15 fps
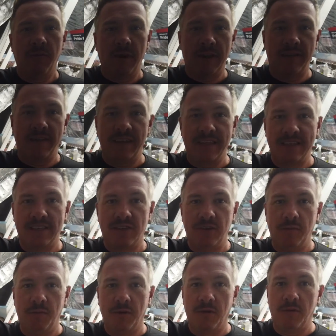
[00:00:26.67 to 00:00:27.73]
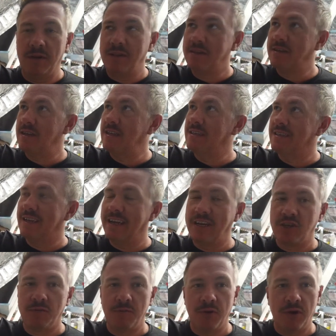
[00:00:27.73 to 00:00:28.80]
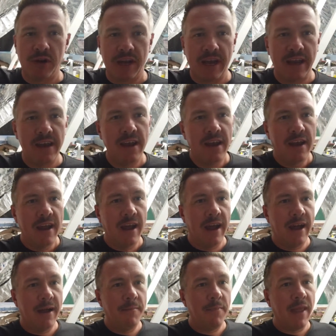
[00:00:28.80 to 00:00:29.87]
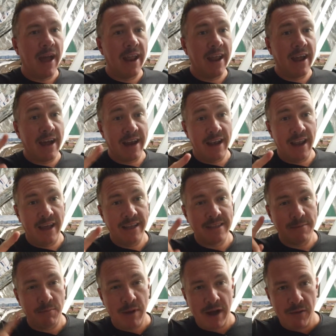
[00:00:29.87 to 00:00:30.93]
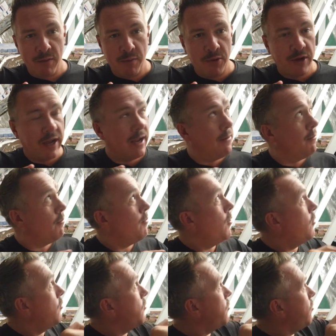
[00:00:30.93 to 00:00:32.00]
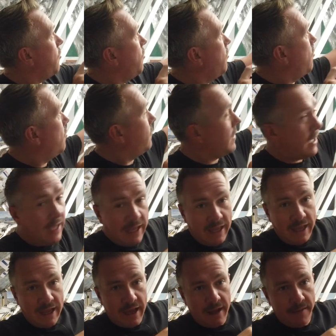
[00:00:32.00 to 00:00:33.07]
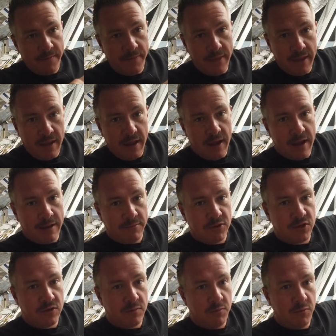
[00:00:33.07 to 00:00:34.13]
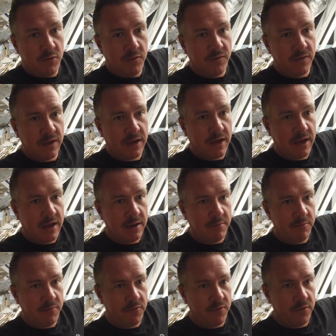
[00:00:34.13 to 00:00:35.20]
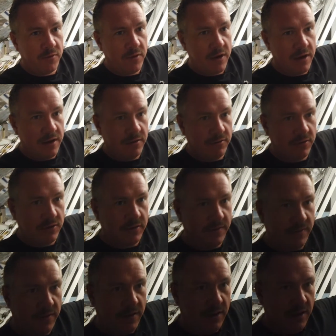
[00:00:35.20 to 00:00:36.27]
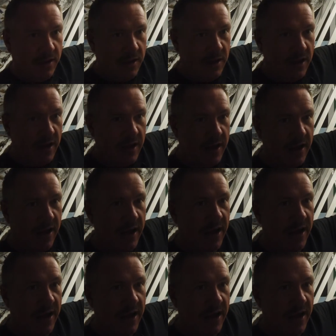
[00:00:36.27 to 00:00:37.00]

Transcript: we had this super quilt insulation put in, and I had light and power put in, but over here, and I'm just going to move the camera around, I